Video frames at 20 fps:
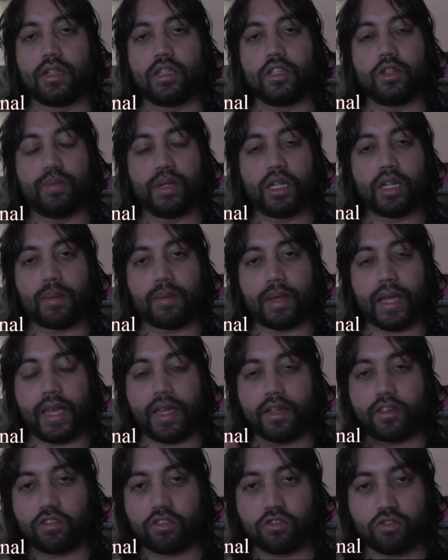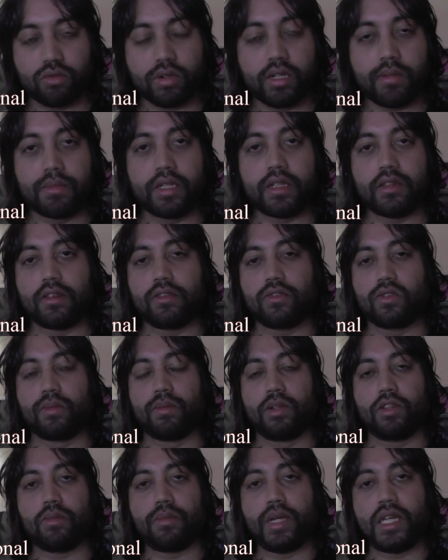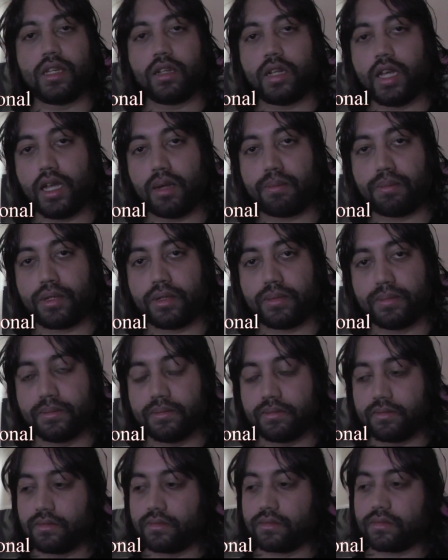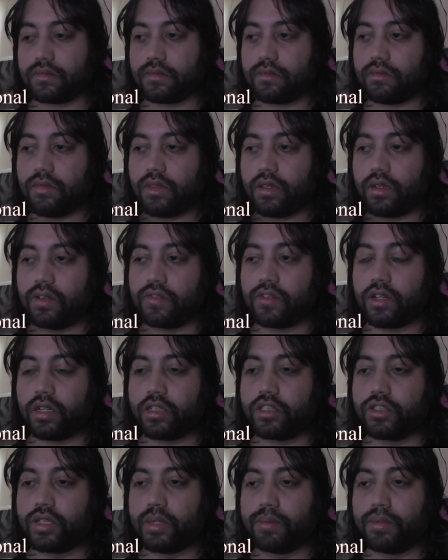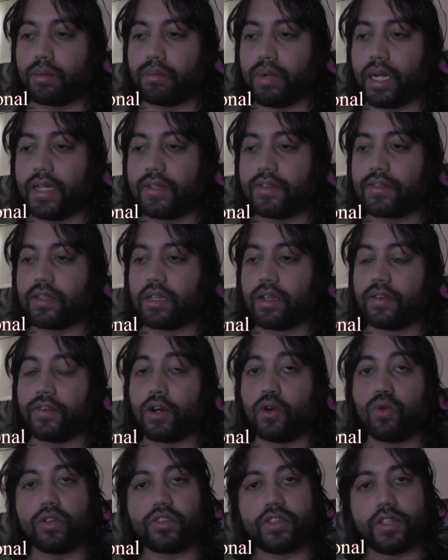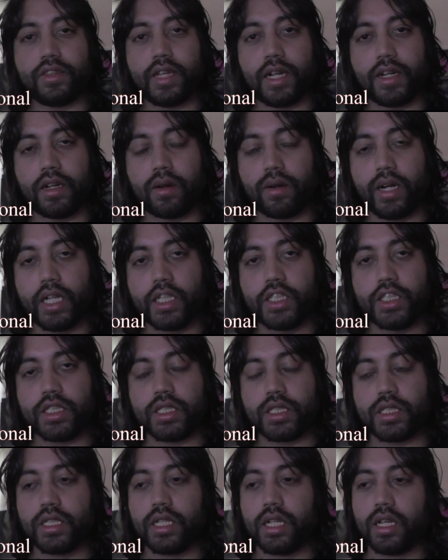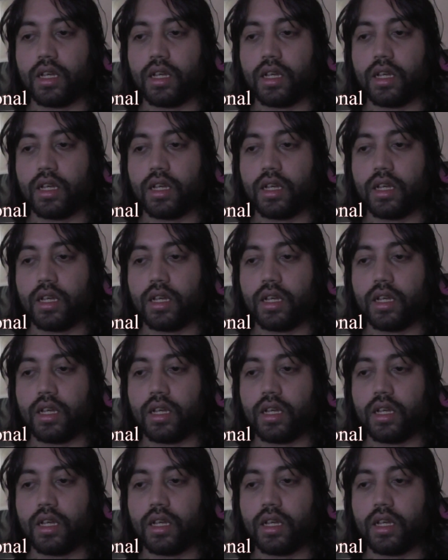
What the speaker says: You become extremely determined to make it happen, as long as you keep your mind focused in that direction.